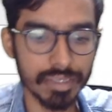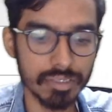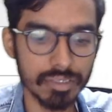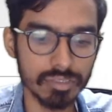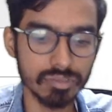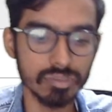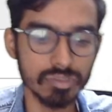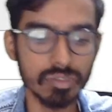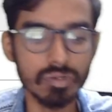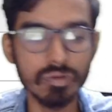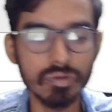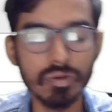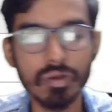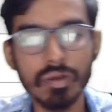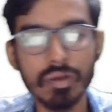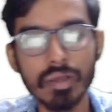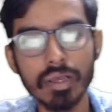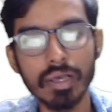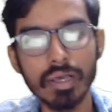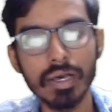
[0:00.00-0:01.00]
So
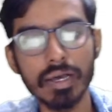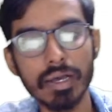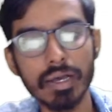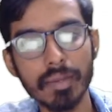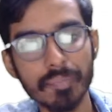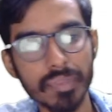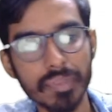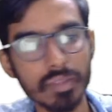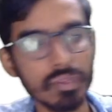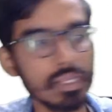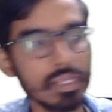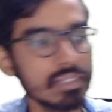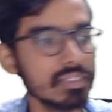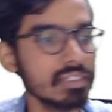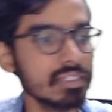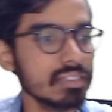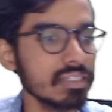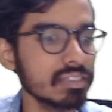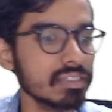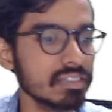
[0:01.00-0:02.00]

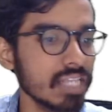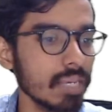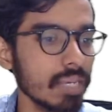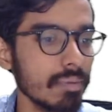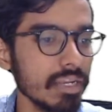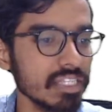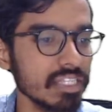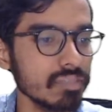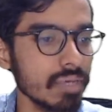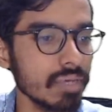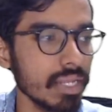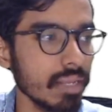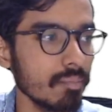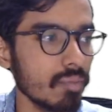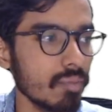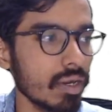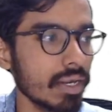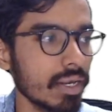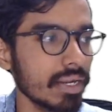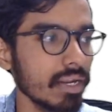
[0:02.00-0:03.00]
this table is very
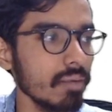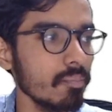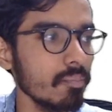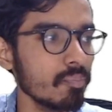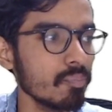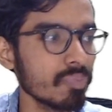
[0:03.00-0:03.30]
important.